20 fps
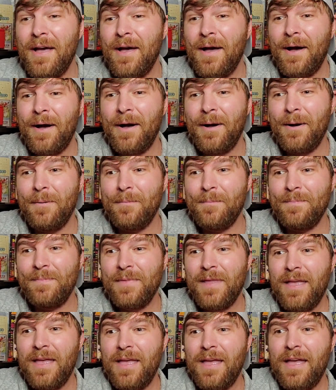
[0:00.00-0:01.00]

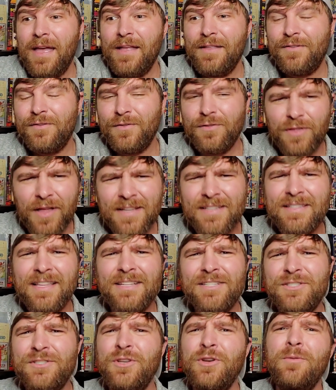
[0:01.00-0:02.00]
And so
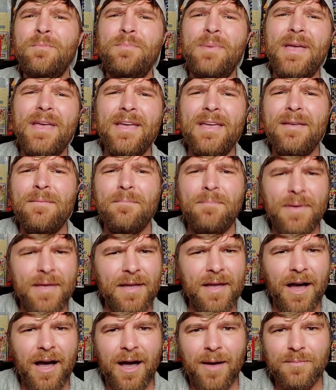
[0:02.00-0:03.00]
that's two
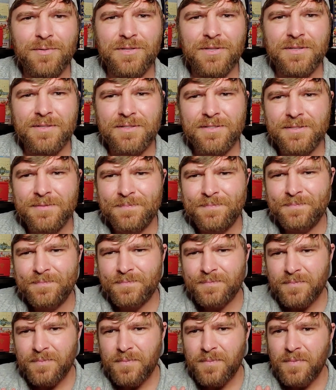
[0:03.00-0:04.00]
big options.
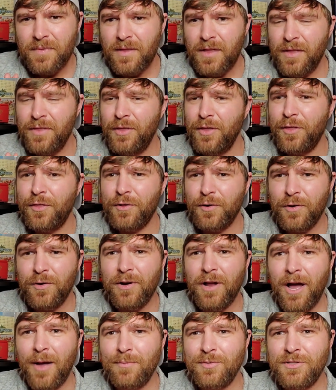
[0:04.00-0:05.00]
The third
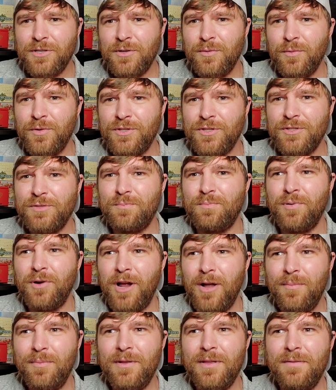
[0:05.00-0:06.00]
option, which is
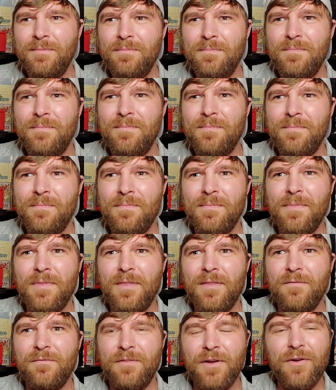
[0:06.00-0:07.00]
probably
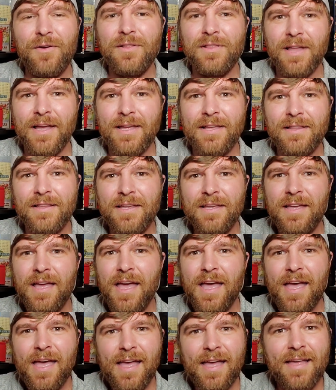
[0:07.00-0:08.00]
very likely,
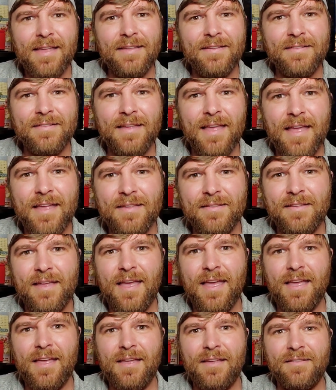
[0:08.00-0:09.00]
is
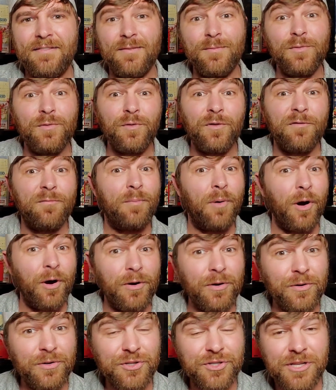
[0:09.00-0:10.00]
some sort of
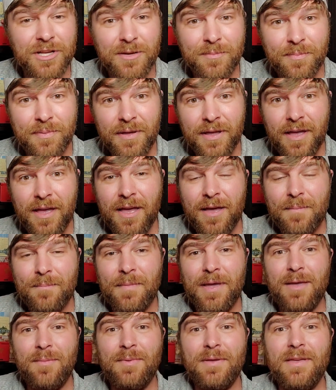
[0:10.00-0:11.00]
partnership,
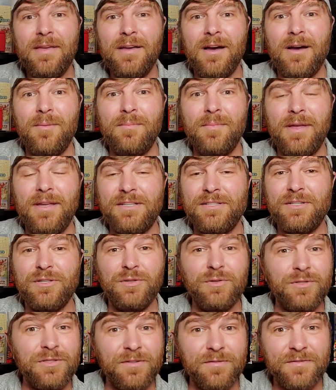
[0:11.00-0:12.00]
maybe
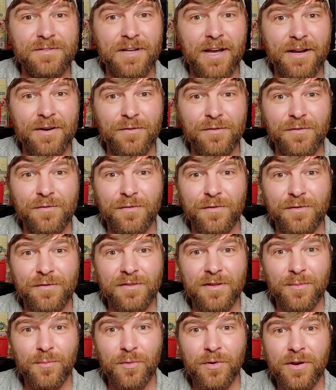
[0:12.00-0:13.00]
exclusive titles for
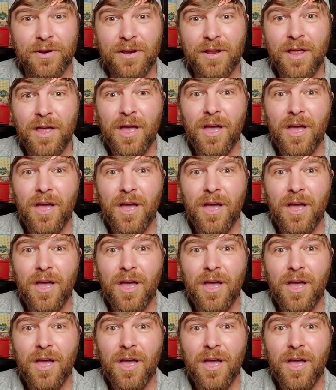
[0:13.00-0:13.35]
someone.